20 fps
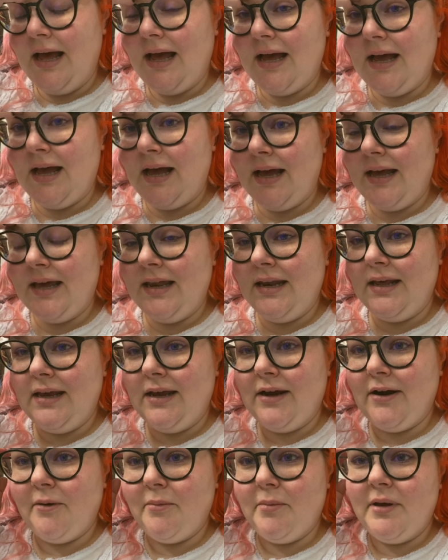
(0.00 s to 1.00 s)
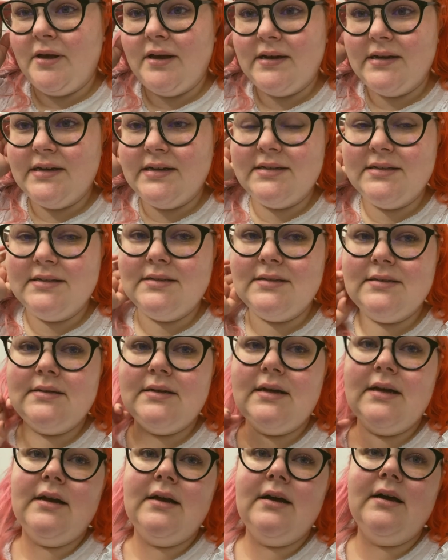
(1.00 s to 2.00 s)
uh, in here because
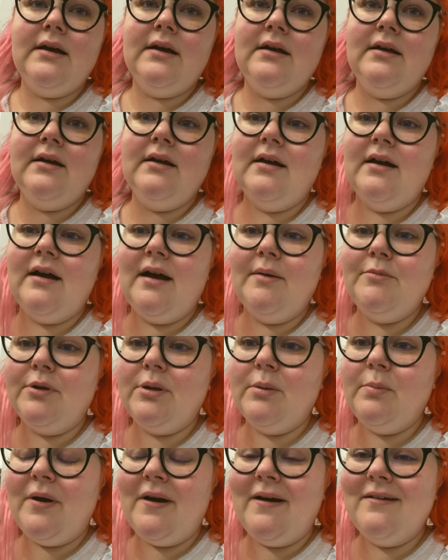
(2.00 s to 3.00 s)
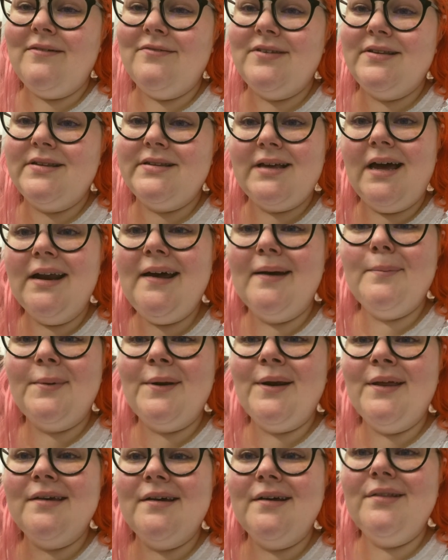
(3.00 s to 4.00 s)
uh, I'm really proud of the setup
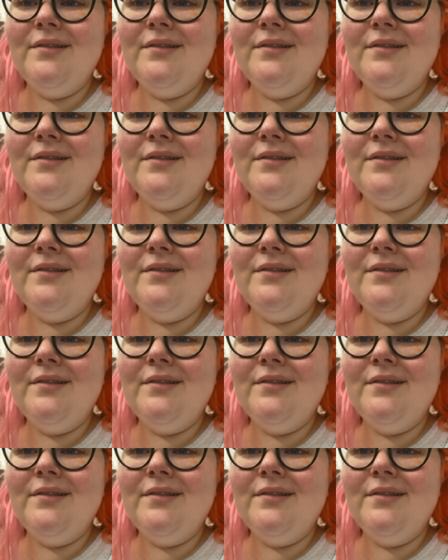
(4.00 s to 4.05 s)
and I think it